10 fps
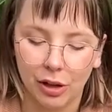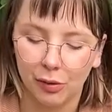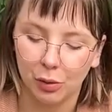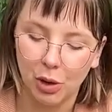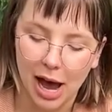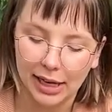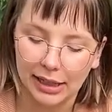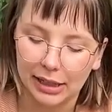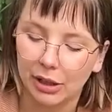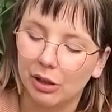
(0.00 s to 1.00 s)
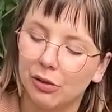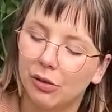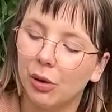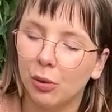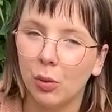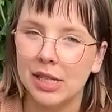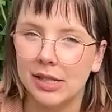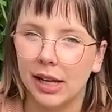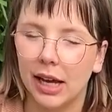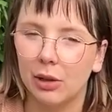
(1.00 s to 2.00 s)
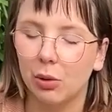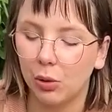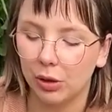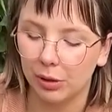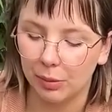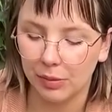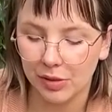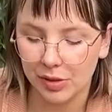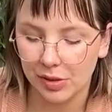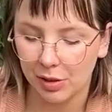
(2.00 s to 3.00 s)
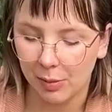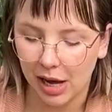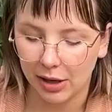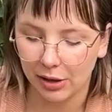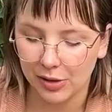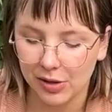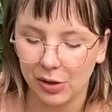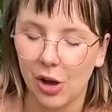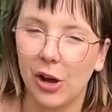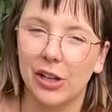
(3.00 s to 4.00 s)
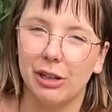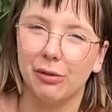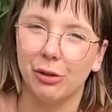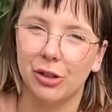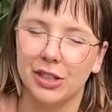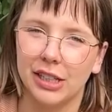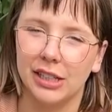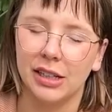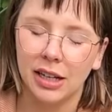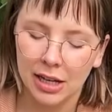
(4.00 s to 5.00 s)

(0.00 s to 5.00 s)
a variety of winter and autumn tomatoes, so early fruiting